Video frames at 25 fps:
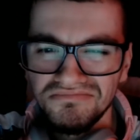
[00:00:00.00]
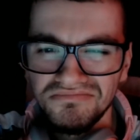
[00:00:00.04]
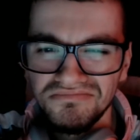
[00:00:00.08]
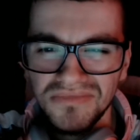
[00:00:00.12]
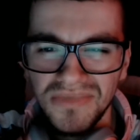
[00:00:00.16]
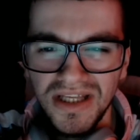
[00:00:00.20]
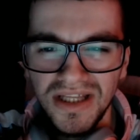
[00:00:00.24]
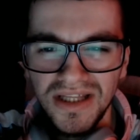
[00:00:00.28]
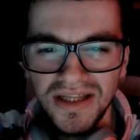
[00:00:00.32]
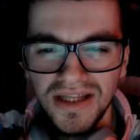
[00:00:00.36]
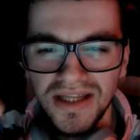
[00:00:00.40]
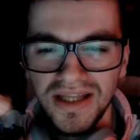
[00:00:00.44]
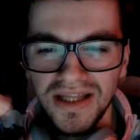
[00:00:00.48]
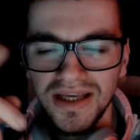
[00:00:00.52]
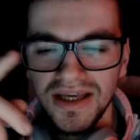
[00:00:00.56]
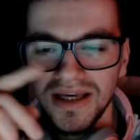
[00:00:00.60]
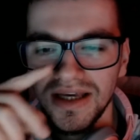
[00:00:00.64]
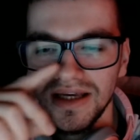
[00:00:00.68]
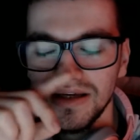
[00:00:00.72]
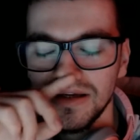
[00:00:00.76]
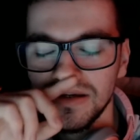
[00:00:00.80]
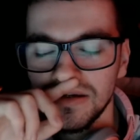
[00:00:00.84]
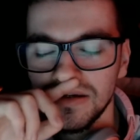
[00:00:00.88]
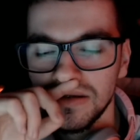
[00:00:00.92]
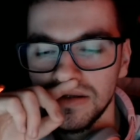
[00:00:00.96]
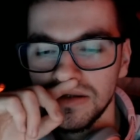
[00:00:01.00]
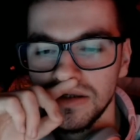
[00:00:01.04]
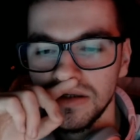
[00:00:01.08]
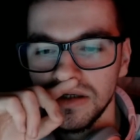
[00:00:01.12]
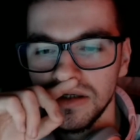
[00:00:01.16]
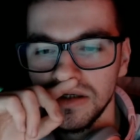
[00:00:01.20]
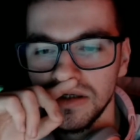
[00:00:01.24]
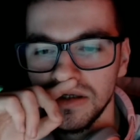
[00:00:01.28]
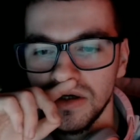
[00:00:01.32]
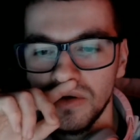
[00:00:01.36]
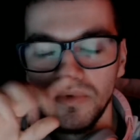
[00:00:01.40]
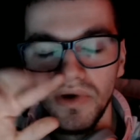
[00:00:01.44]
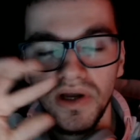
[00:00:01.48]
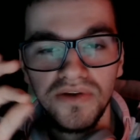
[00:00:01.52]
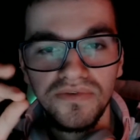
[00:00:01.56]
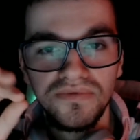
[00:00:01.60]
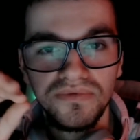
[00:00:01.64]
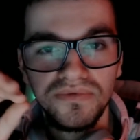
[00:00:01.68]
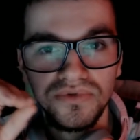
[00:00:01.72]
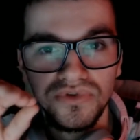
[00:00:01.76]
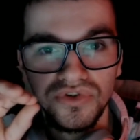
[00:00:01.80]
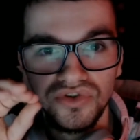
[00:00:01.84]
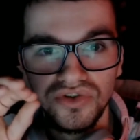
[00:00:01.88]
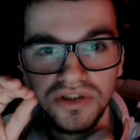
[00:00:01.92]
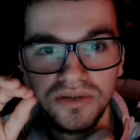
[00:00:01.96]
in there, uh, away from
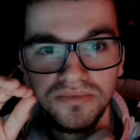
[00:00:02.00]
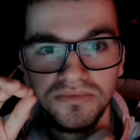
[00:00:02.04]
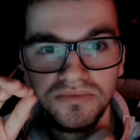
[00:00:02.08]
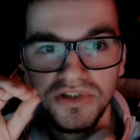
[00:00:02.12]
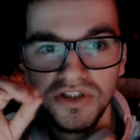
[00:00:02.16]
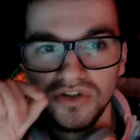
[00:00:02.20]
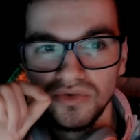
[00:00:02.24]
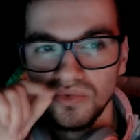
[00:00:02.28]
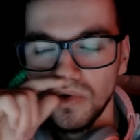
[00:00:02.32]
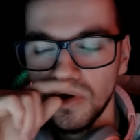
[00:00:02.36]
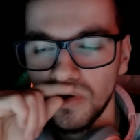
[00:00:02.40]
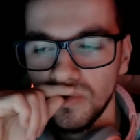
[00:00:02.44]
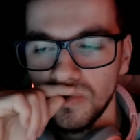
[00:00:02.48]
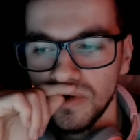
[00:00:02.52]
streaming as well.